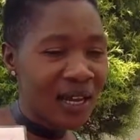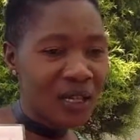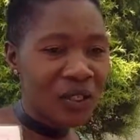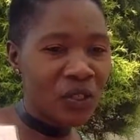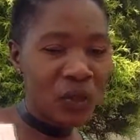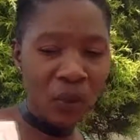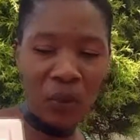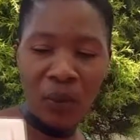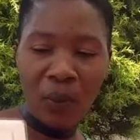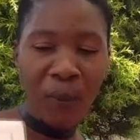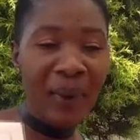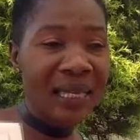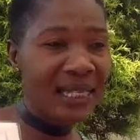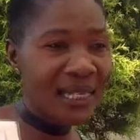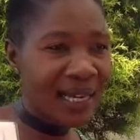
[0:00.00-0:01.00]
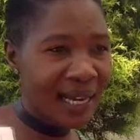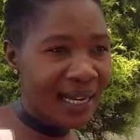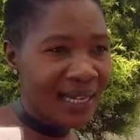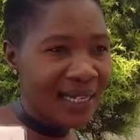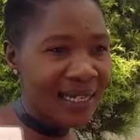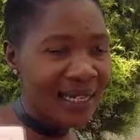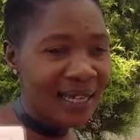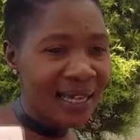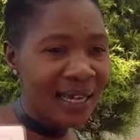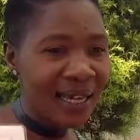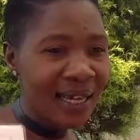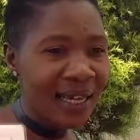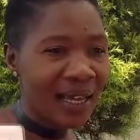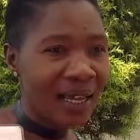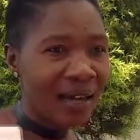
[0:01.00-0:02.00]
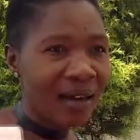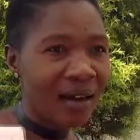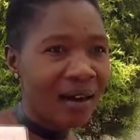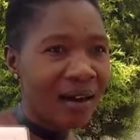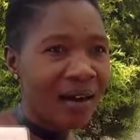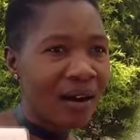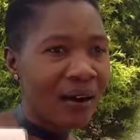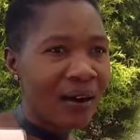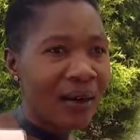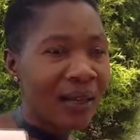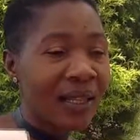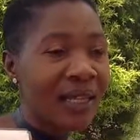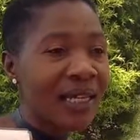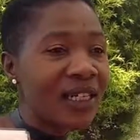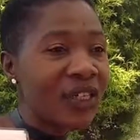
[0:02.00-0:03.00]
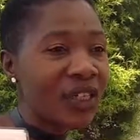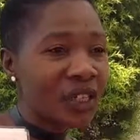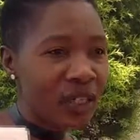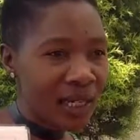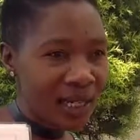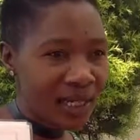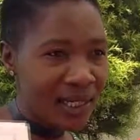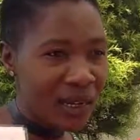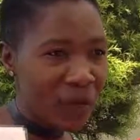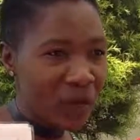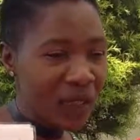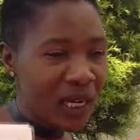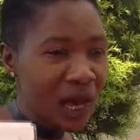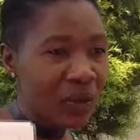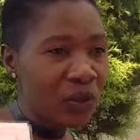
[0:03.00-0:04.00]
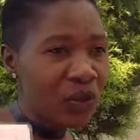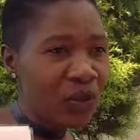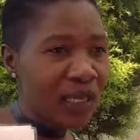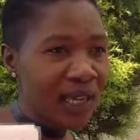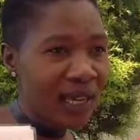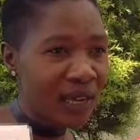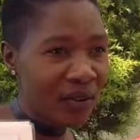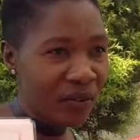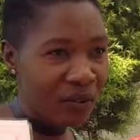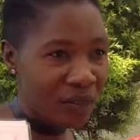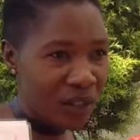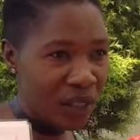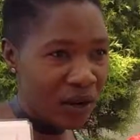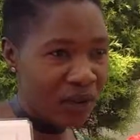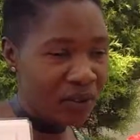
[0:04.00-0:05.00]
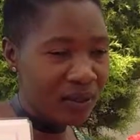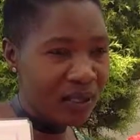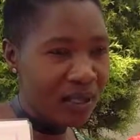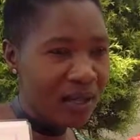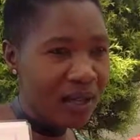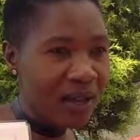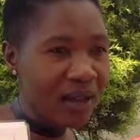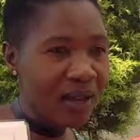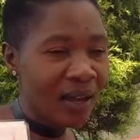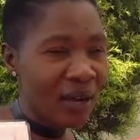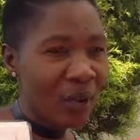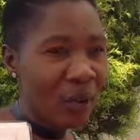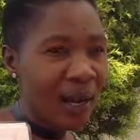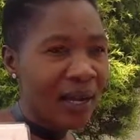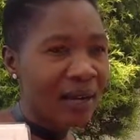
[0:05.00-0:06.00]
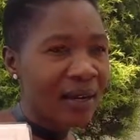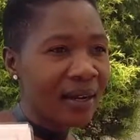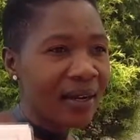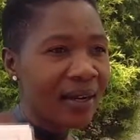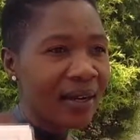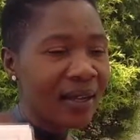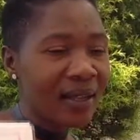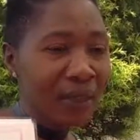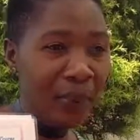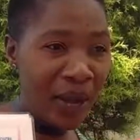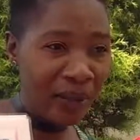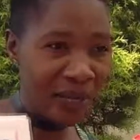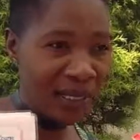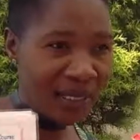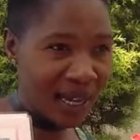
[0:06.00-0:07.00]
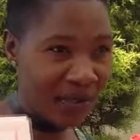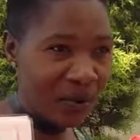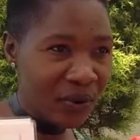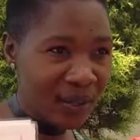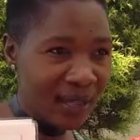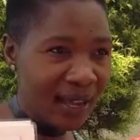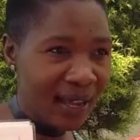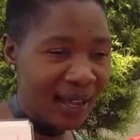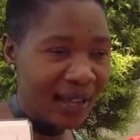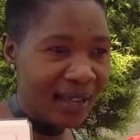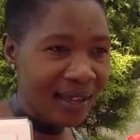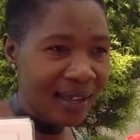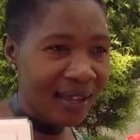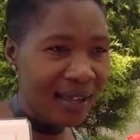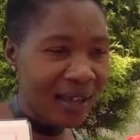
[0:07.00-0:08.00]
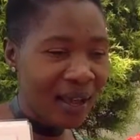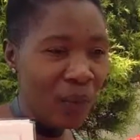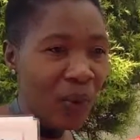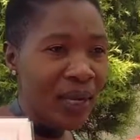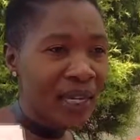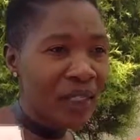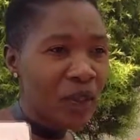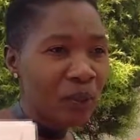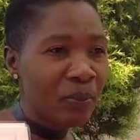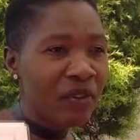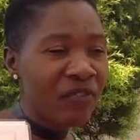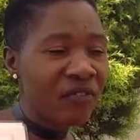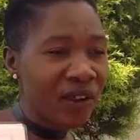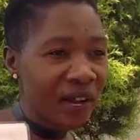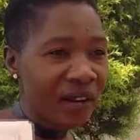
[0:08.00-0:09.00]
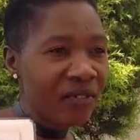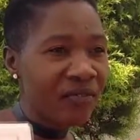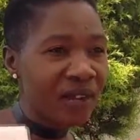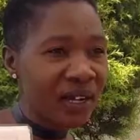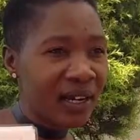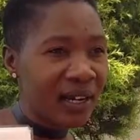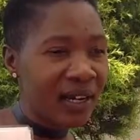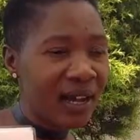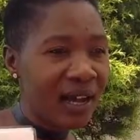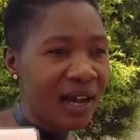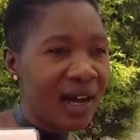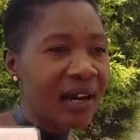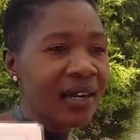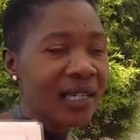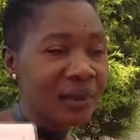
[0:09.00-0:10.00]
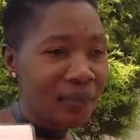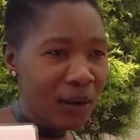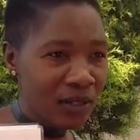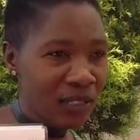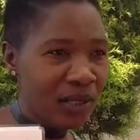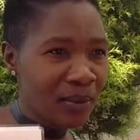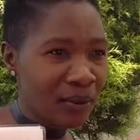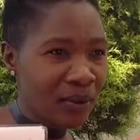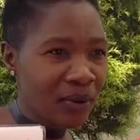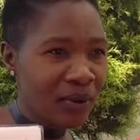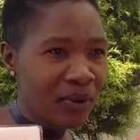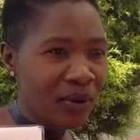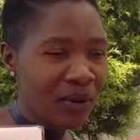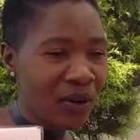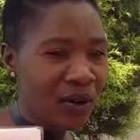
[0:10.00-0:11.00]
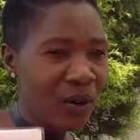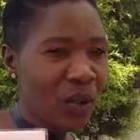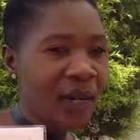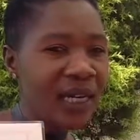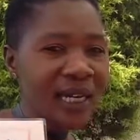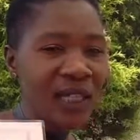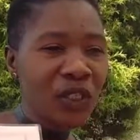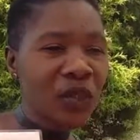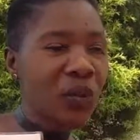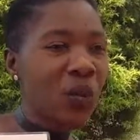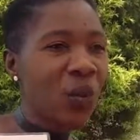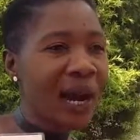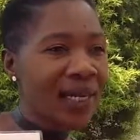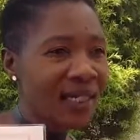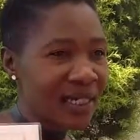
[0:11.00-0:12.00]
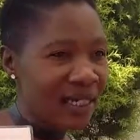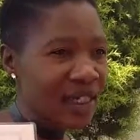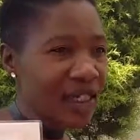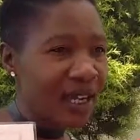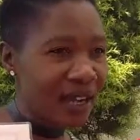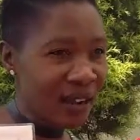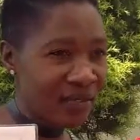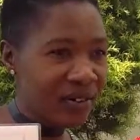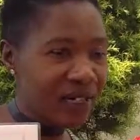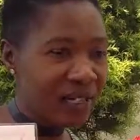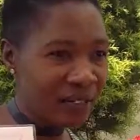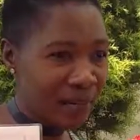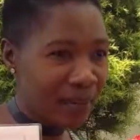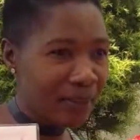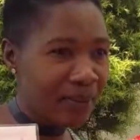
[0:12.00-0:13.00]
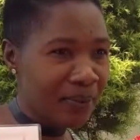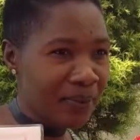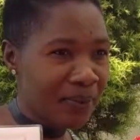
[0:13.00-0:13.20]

So basically, they teach us a lot how to take care of the child when the parents are not there. We need to be very, very responsible. We need to watch each and every step.